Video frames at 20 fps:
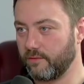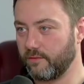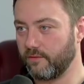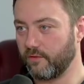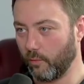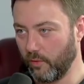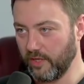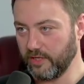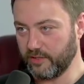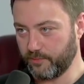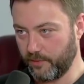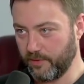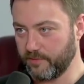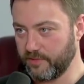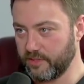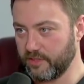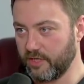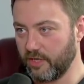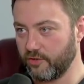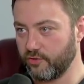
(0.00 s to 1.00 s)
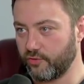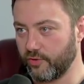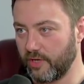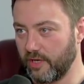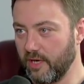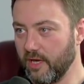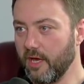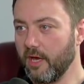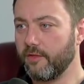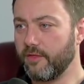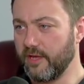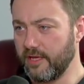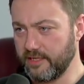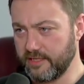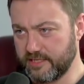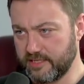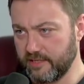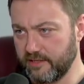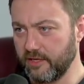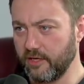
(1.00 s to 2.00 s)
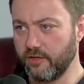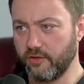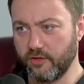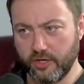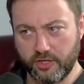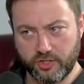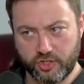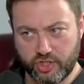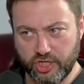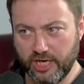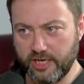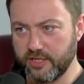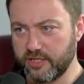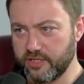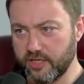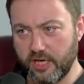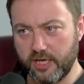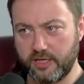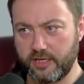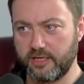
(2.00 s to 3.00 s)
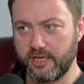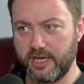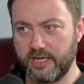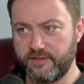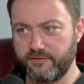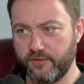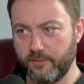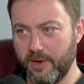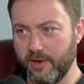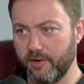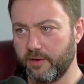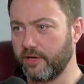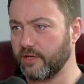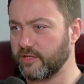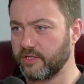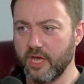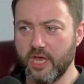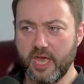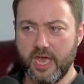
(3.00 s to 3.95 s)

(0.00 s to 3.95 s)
The white supremacist country, the genocided Native Americans,